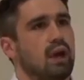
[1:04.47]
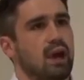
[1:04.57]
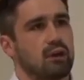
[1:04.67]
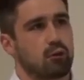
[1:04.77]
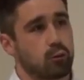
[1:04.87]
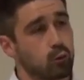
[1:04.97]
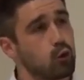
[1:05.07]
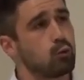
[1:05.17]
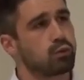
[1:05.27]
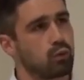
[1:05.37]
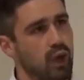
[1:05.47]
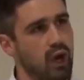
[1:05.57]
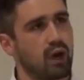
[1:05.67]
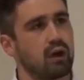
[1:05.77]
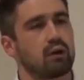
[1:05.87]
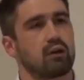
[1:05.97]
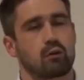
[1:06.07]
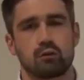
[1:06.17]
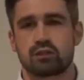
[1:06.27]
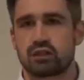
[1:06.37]
and through prayer,
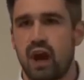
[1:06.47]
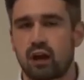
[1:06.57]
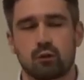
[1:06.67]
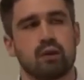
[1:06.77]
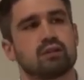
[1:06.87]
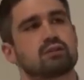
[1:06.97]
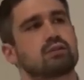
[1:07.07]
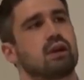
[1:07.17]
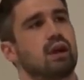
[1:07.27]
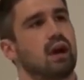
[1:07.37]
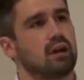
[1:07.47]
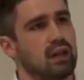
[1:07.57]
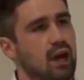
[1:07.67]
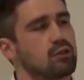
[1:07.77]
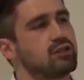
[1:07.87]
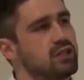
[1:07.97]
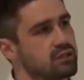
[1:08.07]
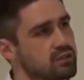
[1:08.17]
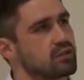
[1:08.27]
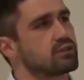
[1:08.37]
through sacraments, allow
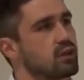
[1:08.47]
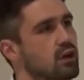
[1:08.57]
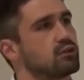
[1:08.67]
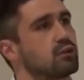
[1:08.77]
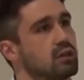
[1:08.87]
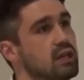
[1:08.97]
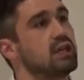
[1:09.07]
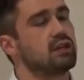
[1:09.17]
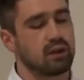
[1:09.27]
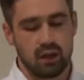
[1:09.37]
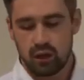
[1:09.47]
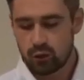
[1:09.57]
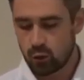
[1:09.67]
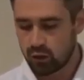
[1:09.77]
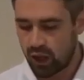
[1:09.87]
Jesus to start to lead your